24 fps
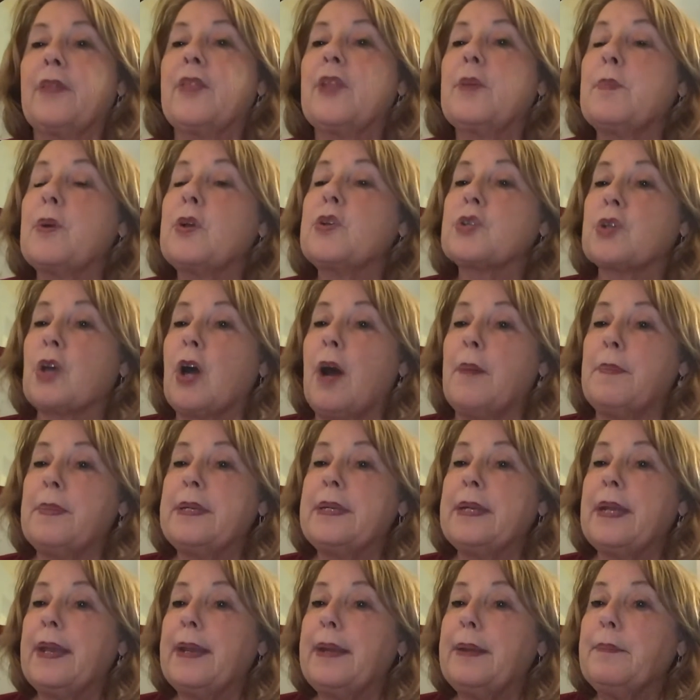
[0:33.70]
The most
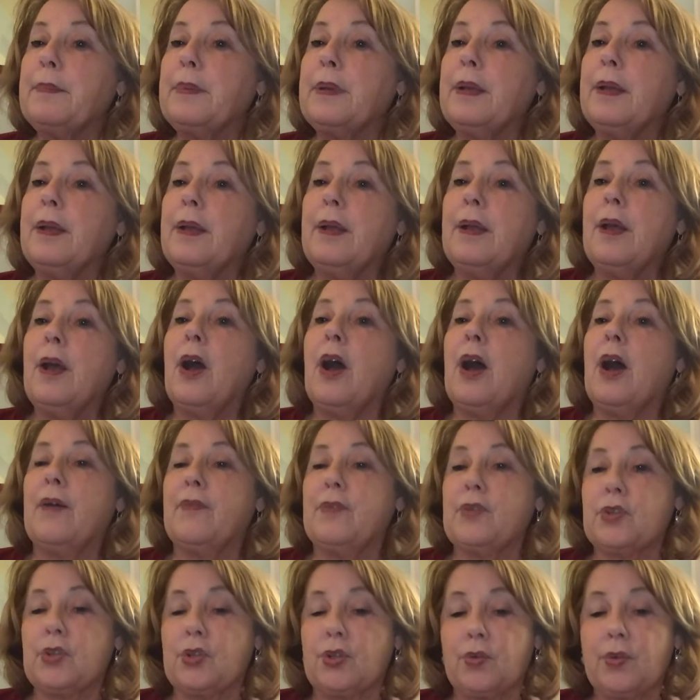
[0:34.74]
common name of
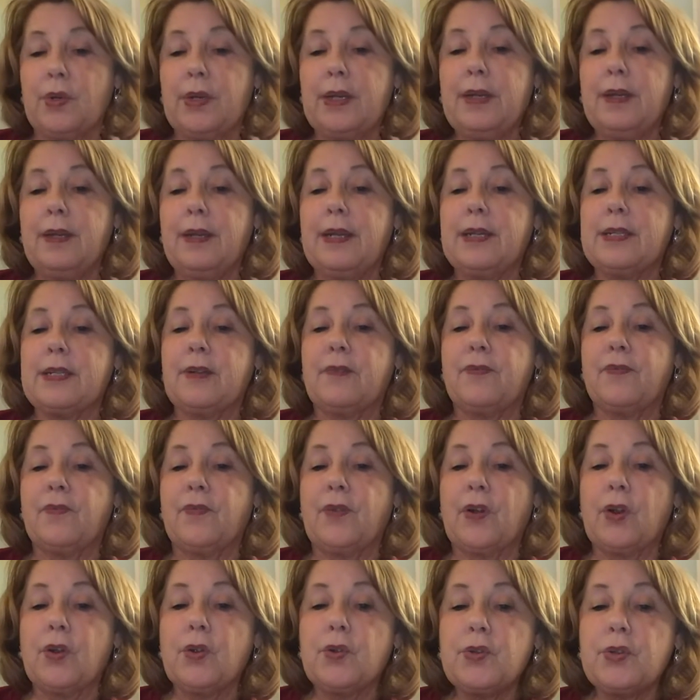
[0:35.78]
a street, is it
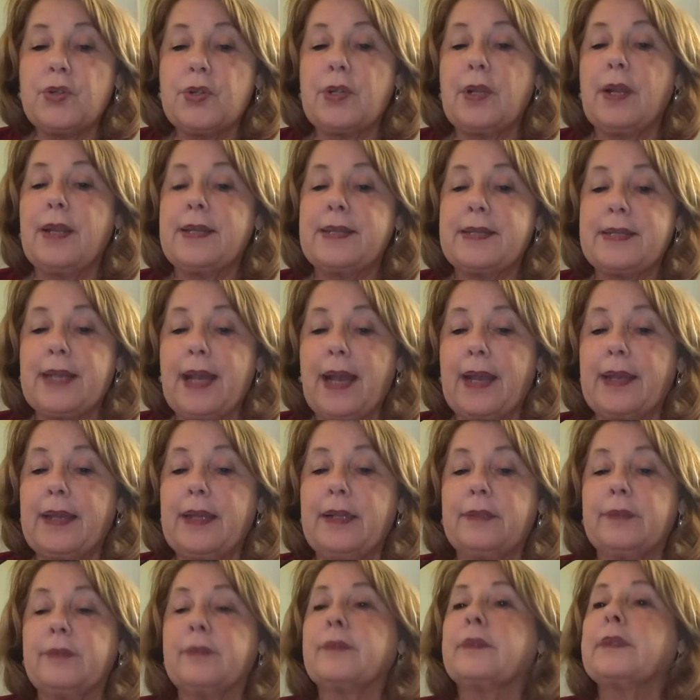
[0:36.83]
1st, 2nd,
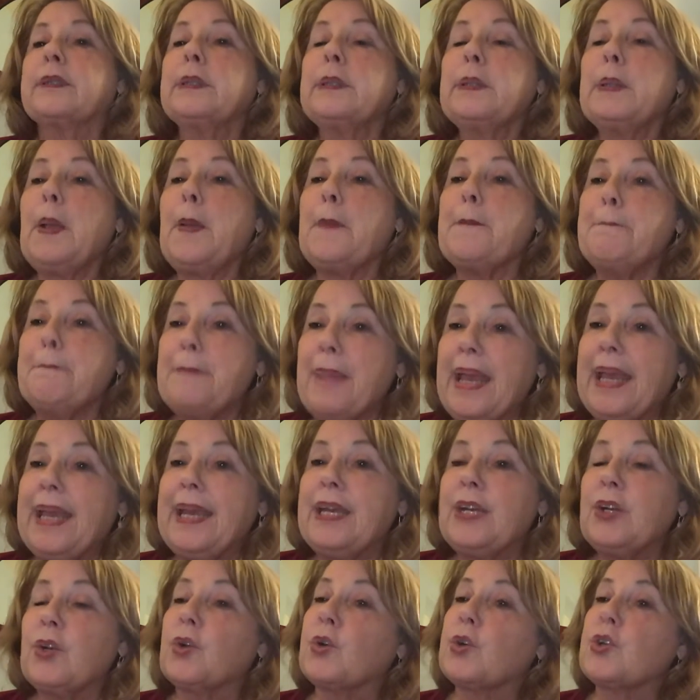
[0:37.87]

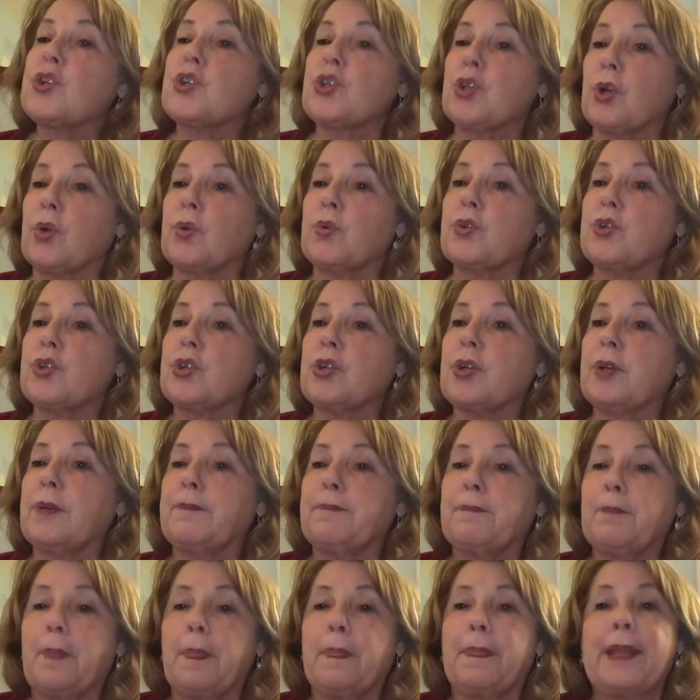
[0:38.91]
Main, or Church?
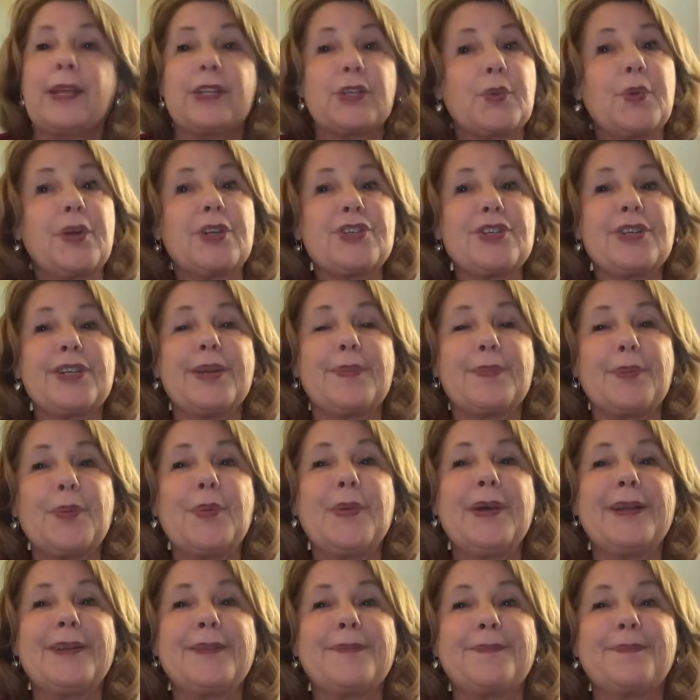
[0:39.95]
That's question number
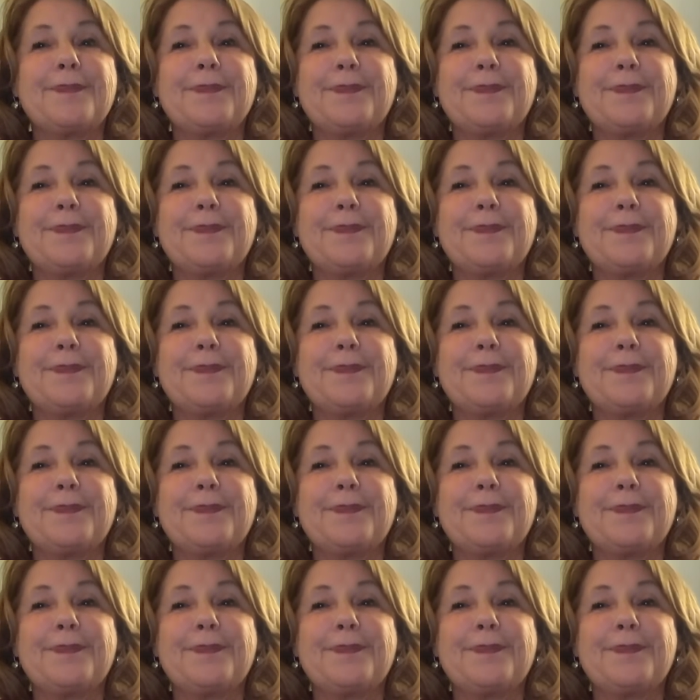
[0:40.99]
one.